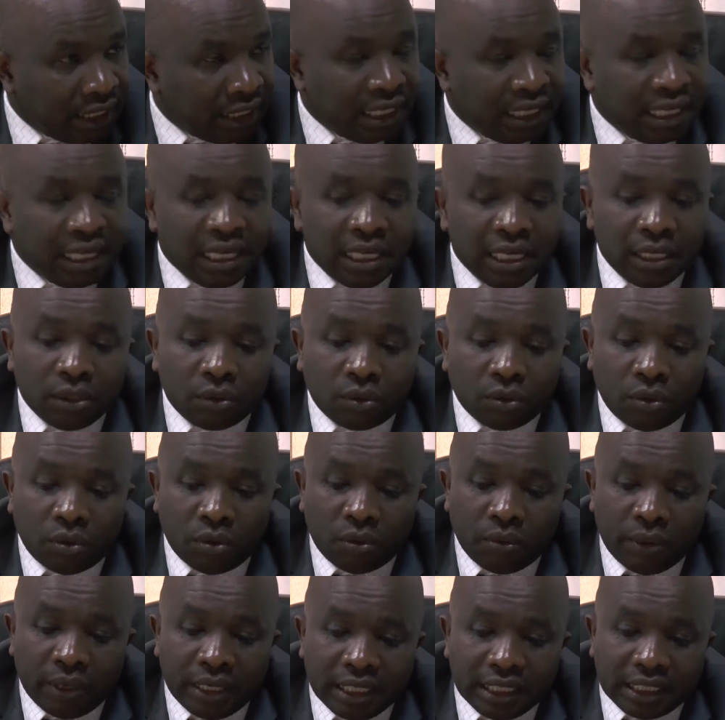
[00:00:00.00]
Mm-hmm. So
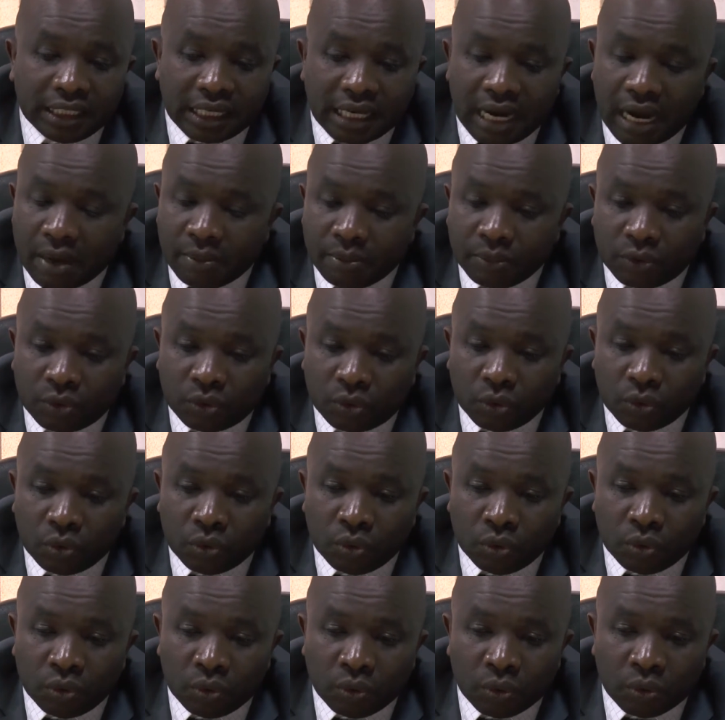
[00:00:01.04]
when it comes
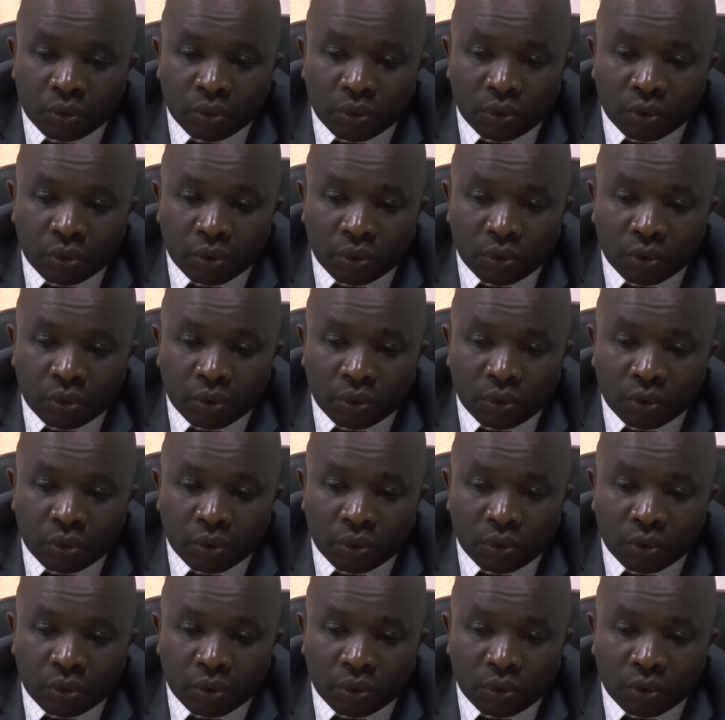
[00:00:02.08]
to